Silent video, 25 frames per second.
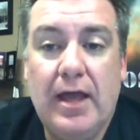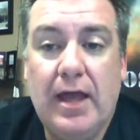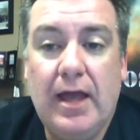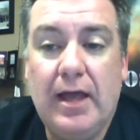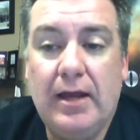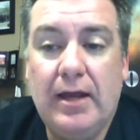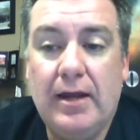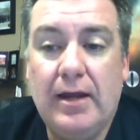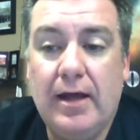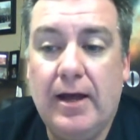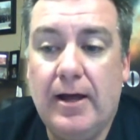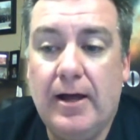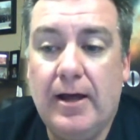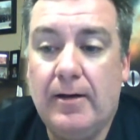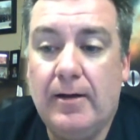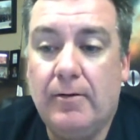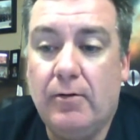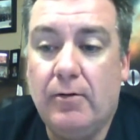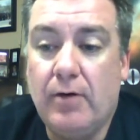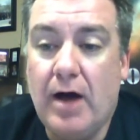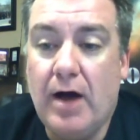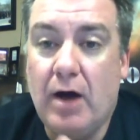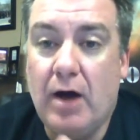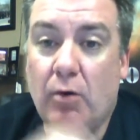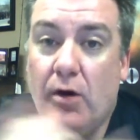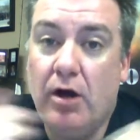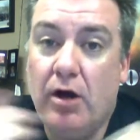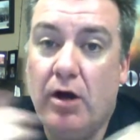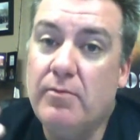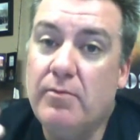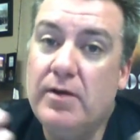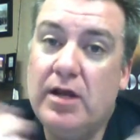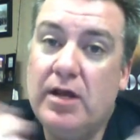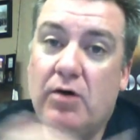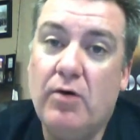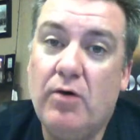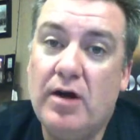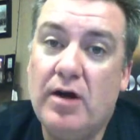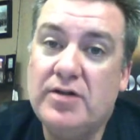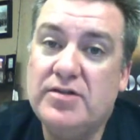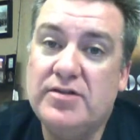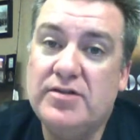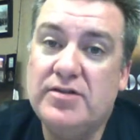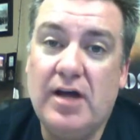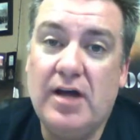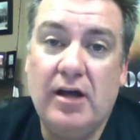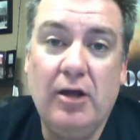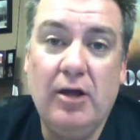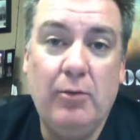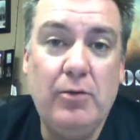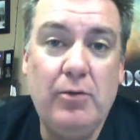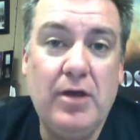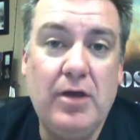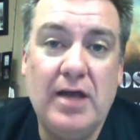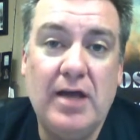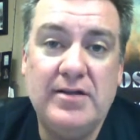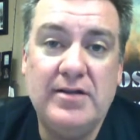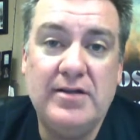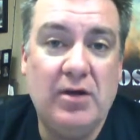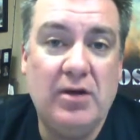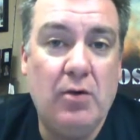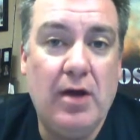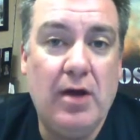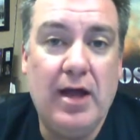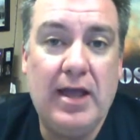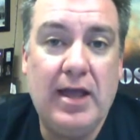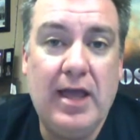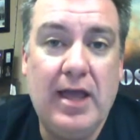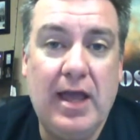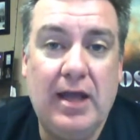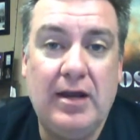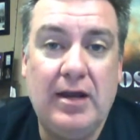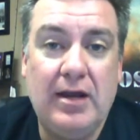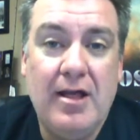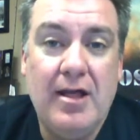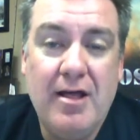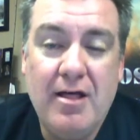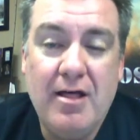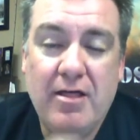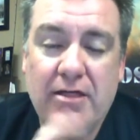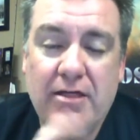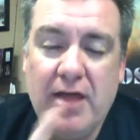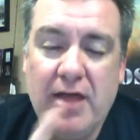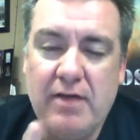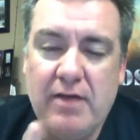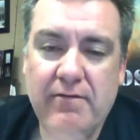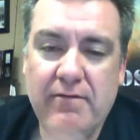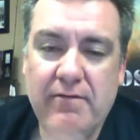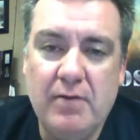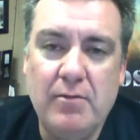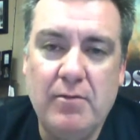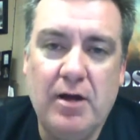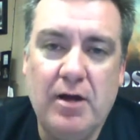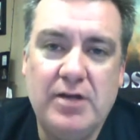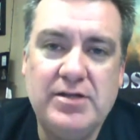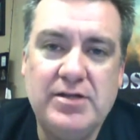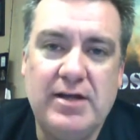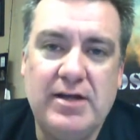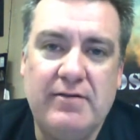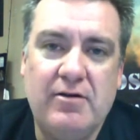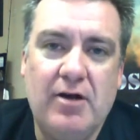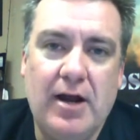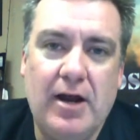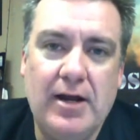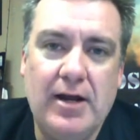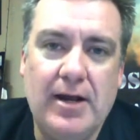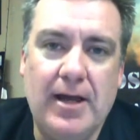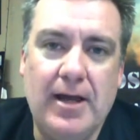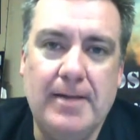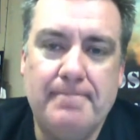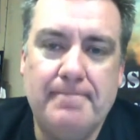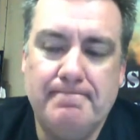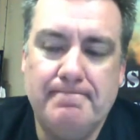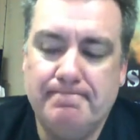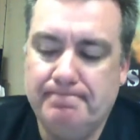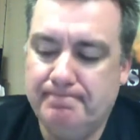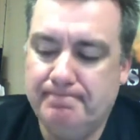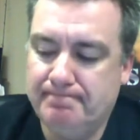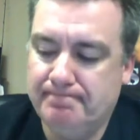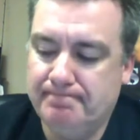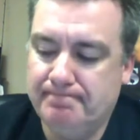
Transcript: And uh, I welcome any questions. I'll help you guys any way I can. Thank you very much. Have a great day.